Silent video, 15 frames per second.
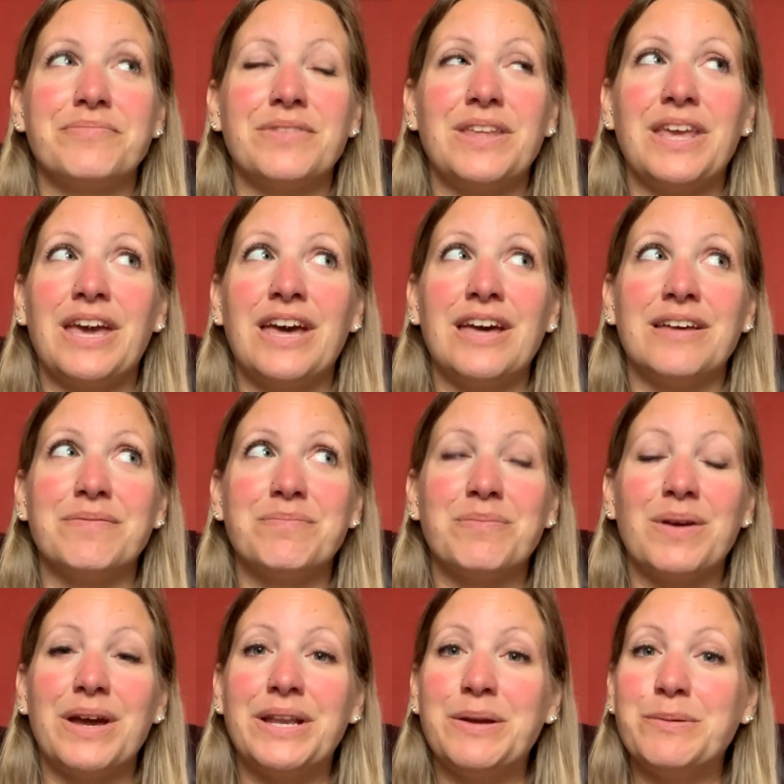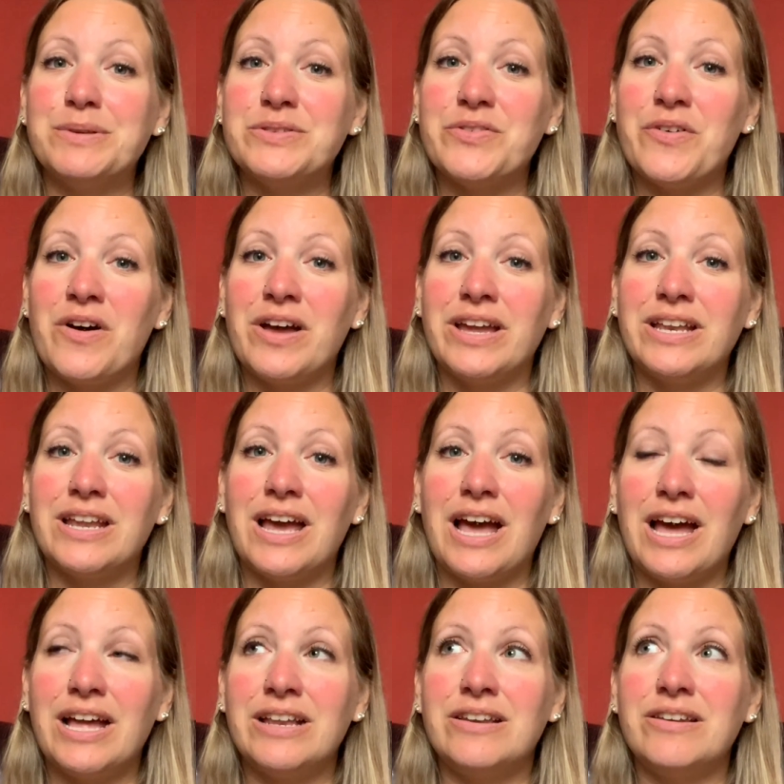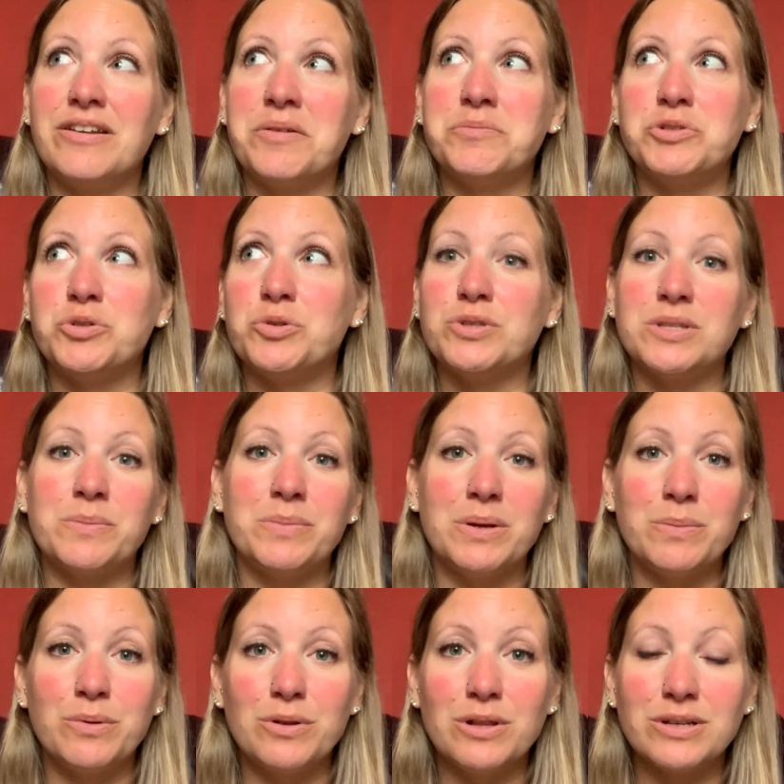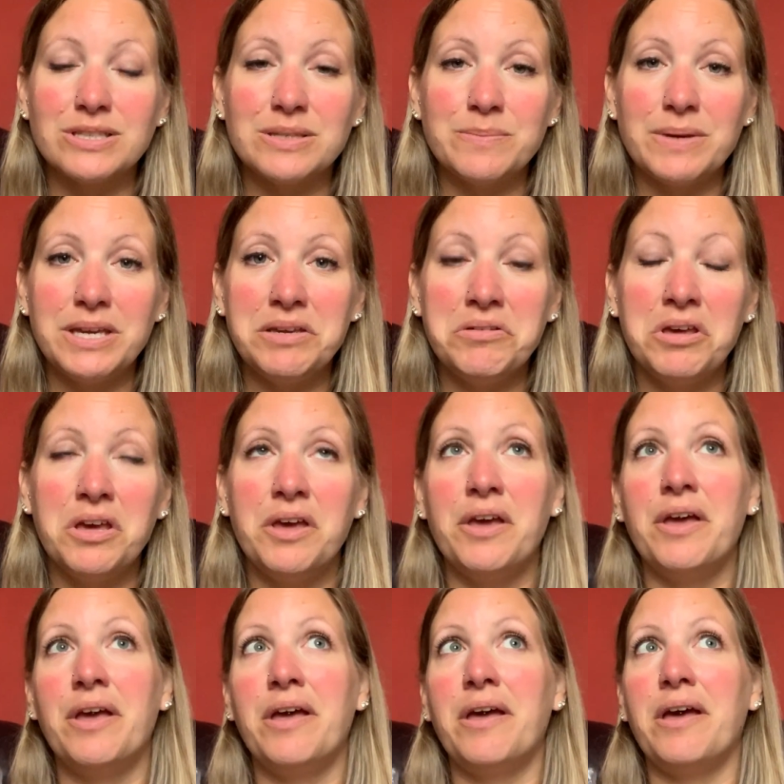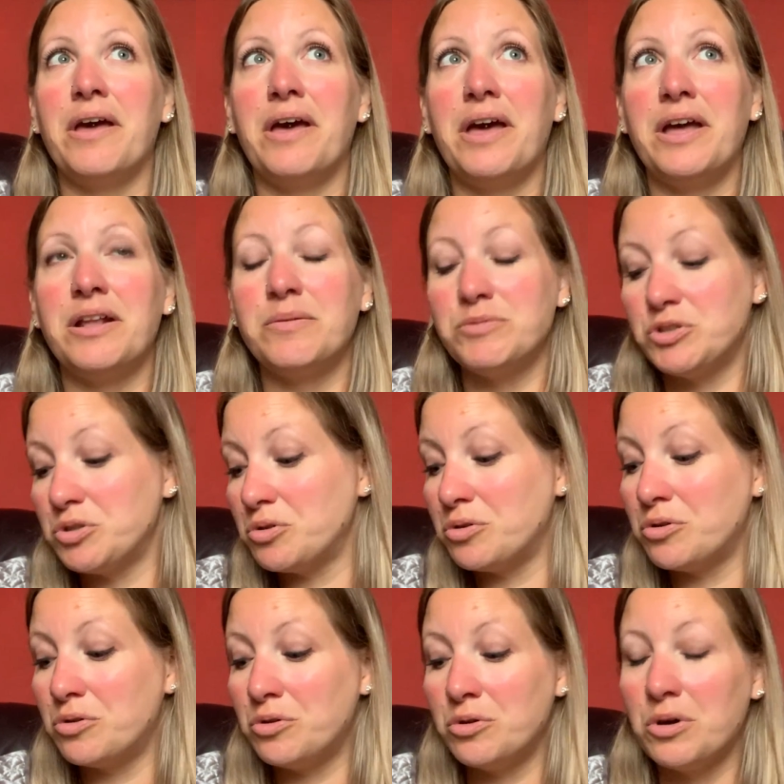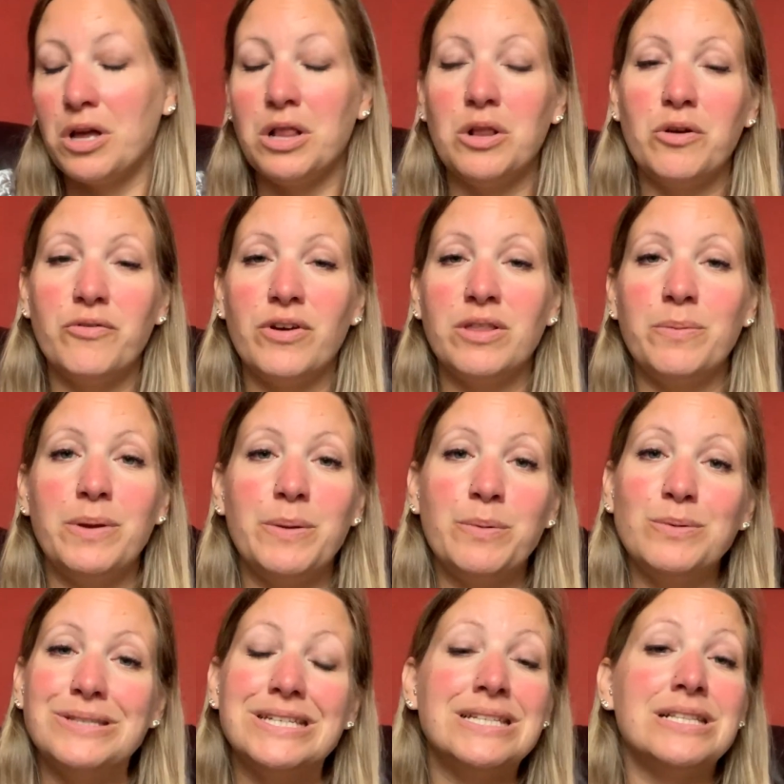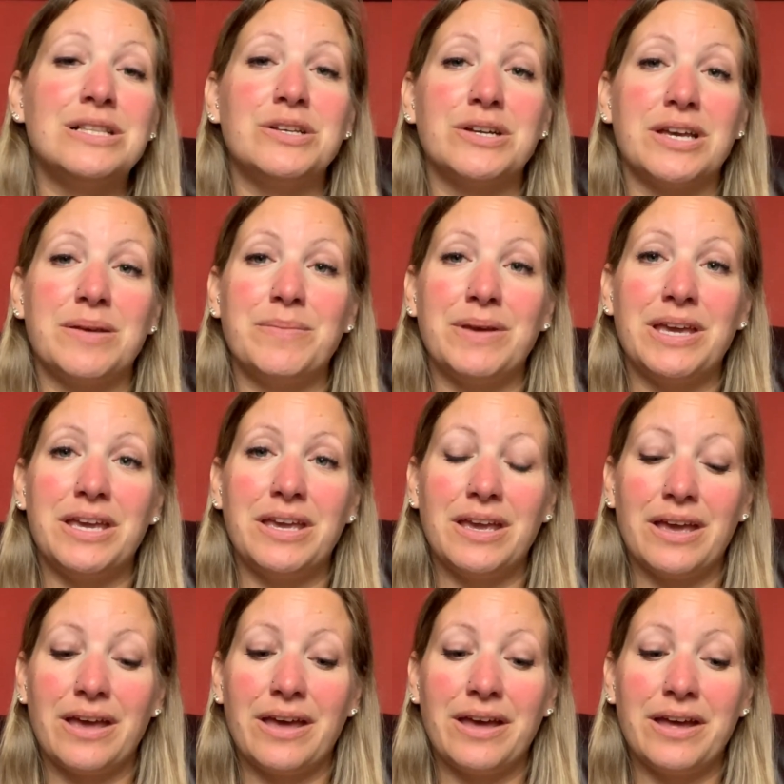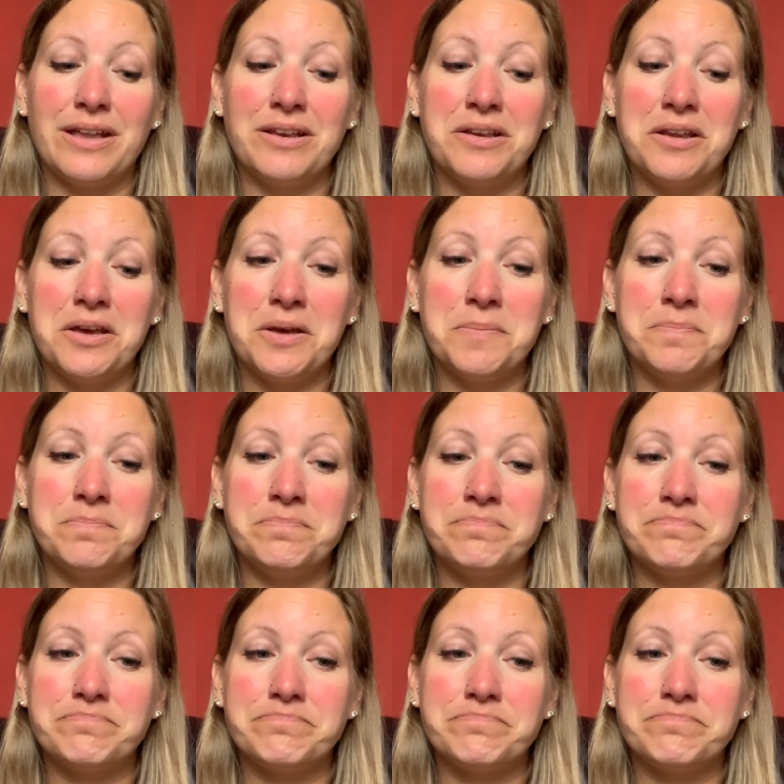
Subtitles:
yeah, and it was fine. And I'm sure some people looked at me, and I'm sure a lot of other people didn't look at me. And